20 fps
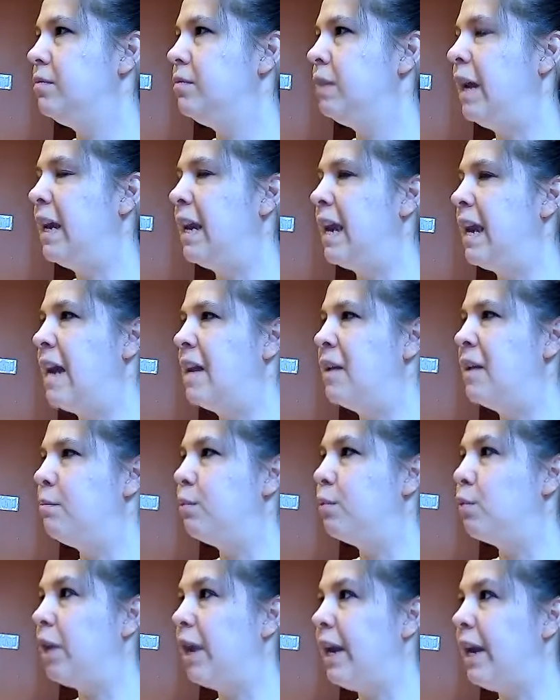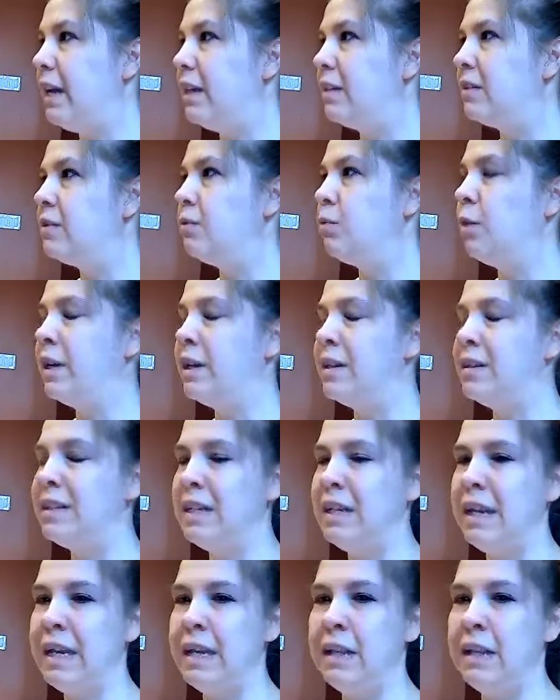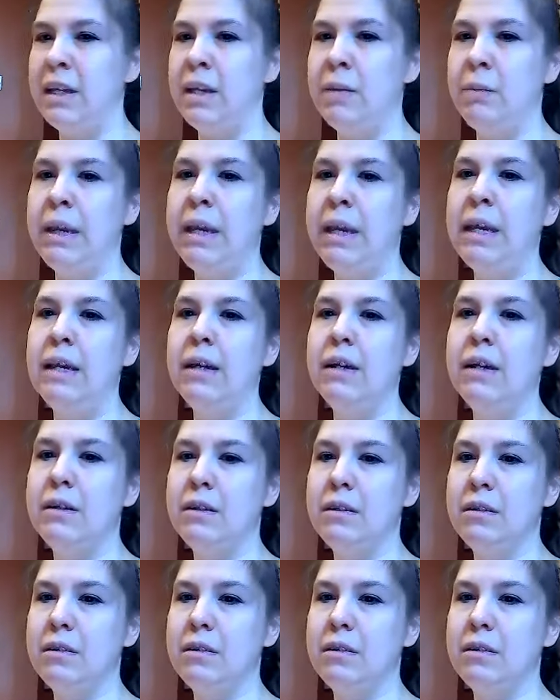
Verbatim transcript: But I can embrace what is innately me,